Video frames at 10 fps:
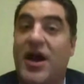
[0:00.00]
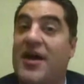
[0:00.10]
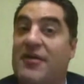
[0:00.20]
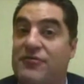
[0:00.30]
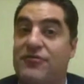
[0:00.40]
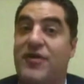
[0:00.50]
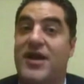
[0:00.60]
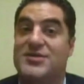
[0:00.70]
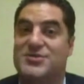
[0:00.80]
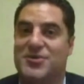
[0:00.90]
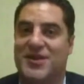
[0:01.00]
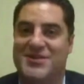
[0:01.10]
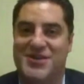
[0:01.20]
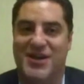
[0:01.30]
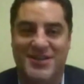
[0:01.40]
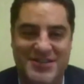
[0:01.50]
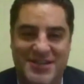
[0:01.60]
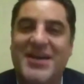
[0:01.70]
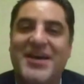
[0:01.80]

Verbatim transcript: I have friends who are like Charlie Sheen.